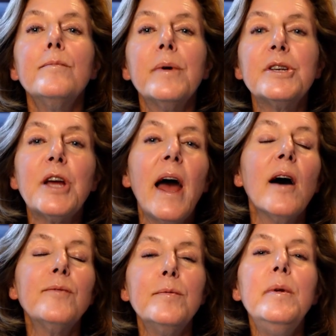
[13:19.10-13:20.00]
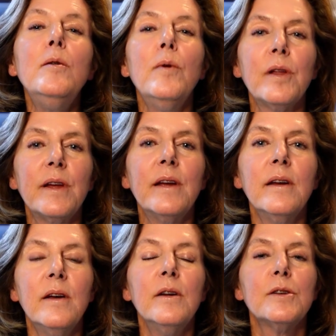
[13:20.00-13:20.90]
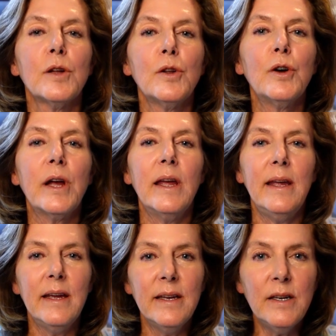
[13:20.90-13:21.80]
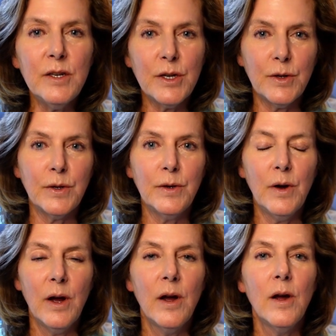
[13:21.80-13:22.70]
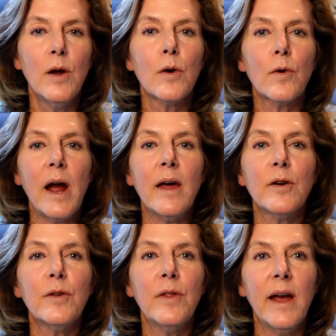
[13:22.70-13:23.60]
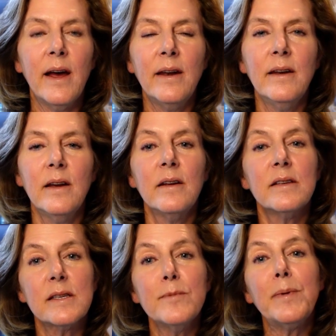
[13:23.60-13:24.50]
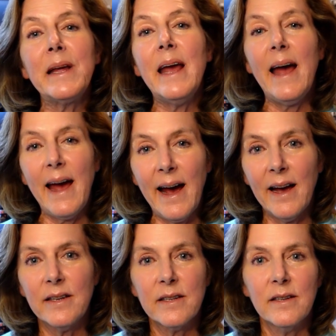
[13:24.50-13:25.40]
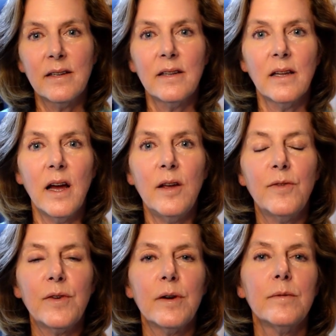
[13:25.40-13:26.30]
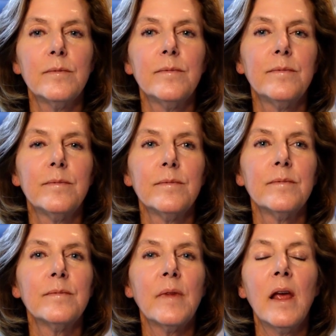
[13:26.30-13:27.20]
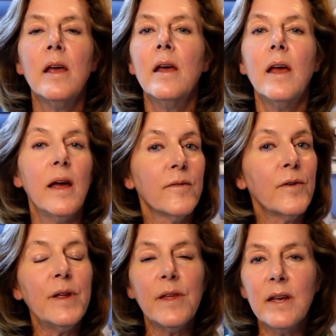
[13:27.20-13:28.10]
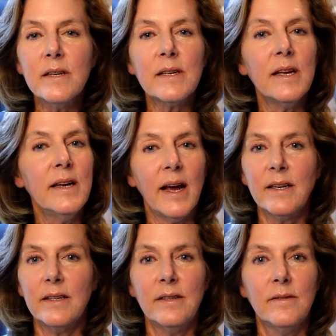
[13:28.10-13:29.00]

But you have to be willing to look into rather than simply at life. Everything is connected.